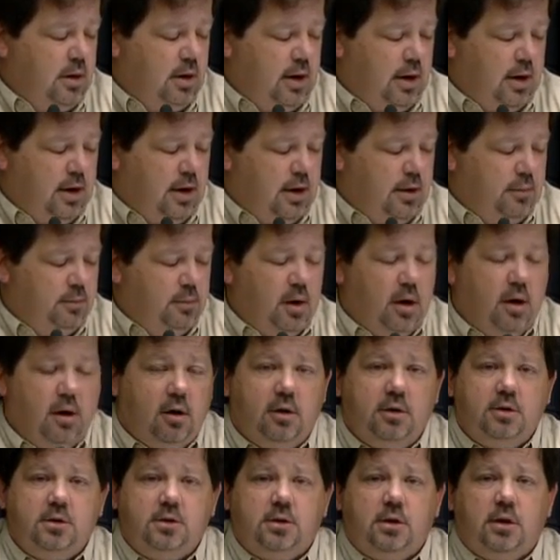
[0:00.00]
um, and
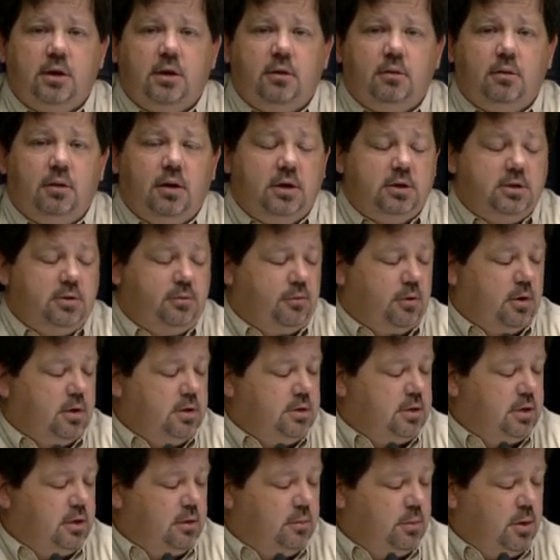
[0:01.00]
it's uh, it's free
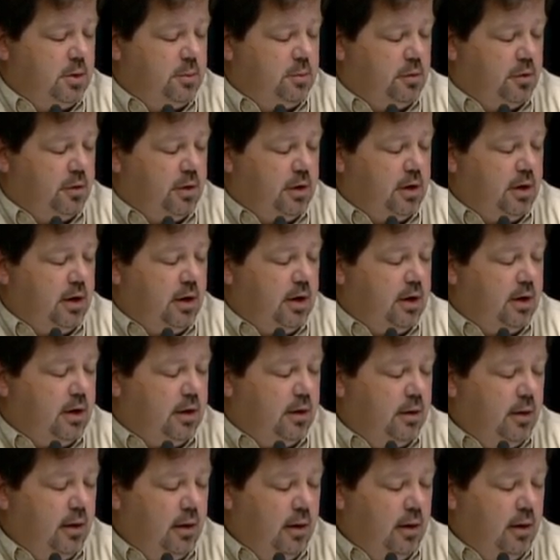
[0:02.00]
to the people that need it.